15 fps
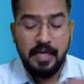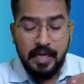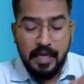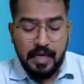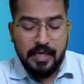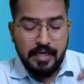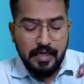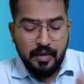
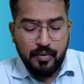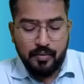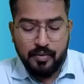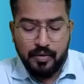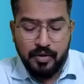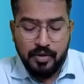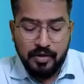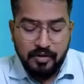And now,
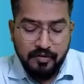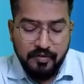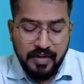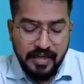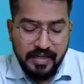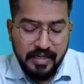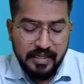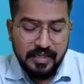
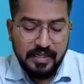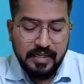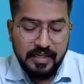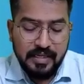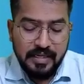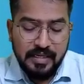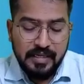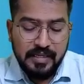finally,
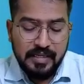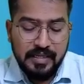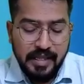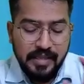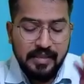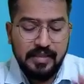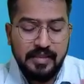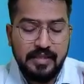
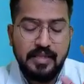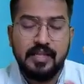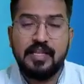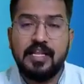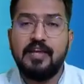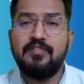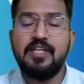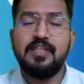10th,
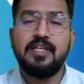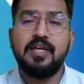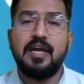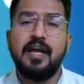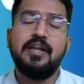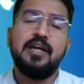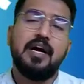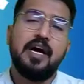11th
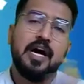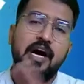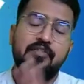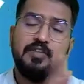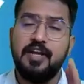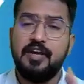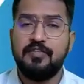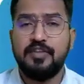and half
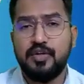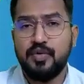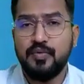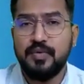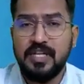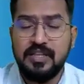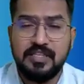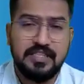day of the
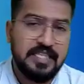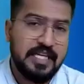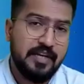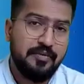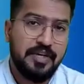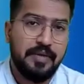12th January.